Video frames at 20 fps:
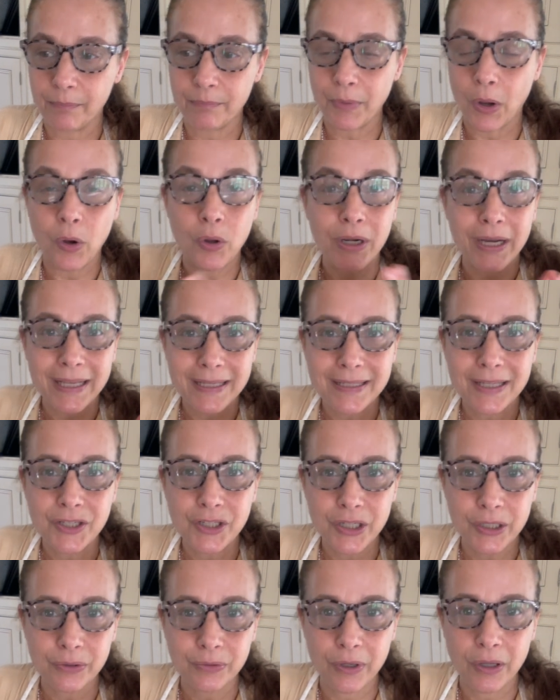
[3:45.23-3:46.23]
unless the
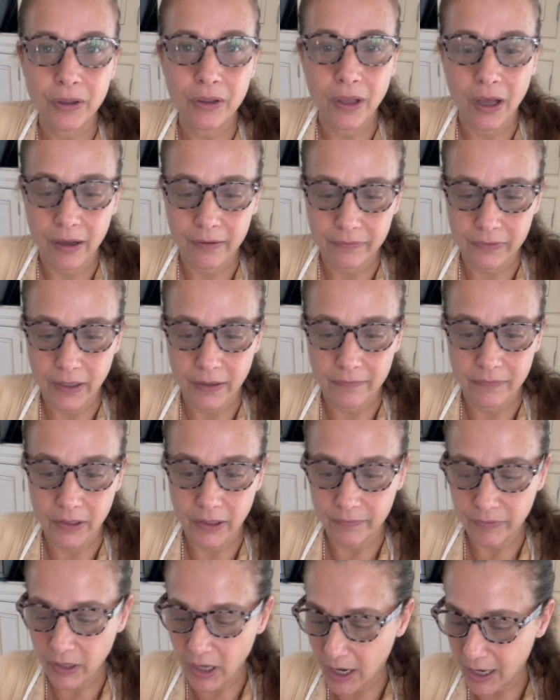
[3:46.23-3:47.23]
children love
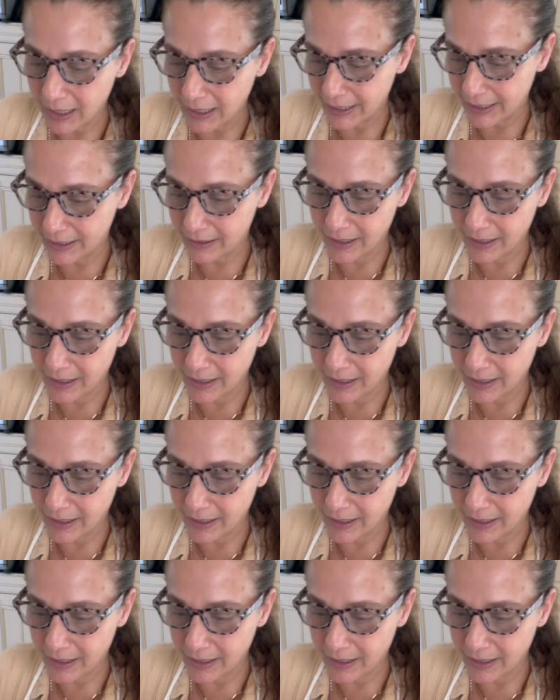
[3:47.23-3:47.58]
garlic,